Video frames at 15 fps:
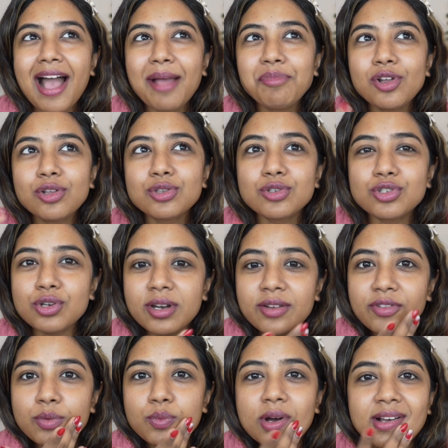I'm not so
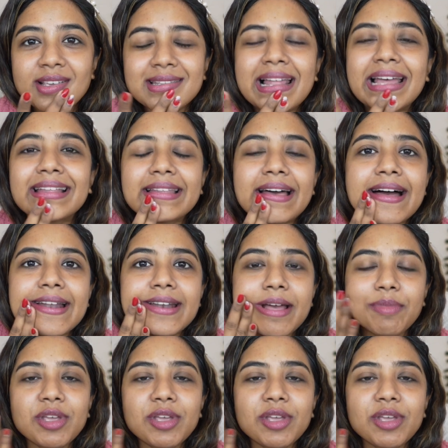sure if it works like that.